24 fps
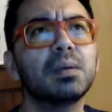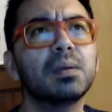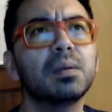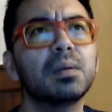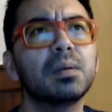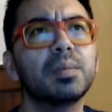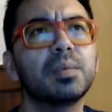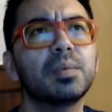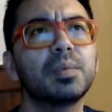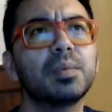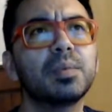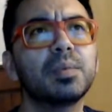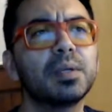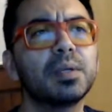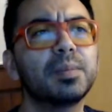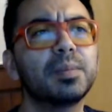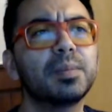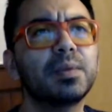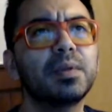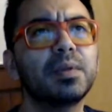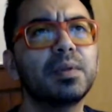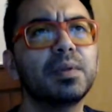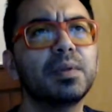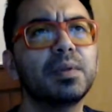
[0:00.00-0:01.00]
Pull up
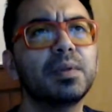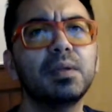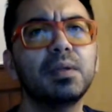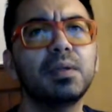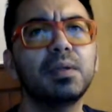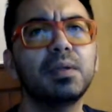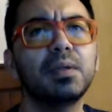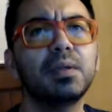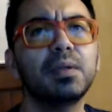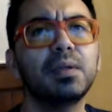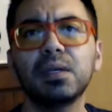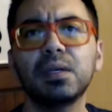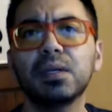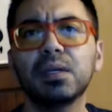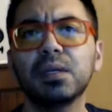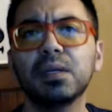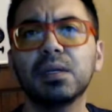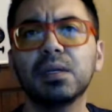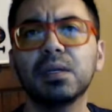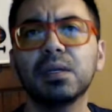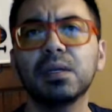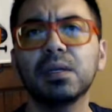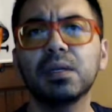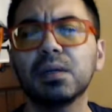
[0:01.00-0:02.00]
the thing
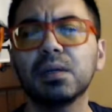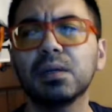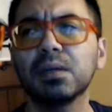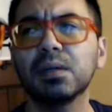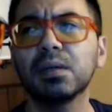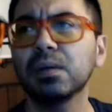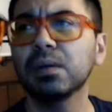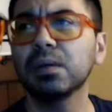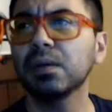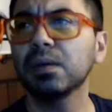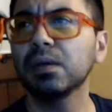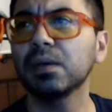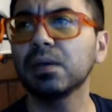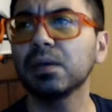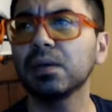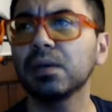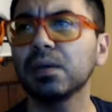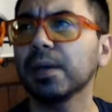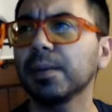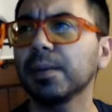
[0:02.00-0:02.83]
here. Okay.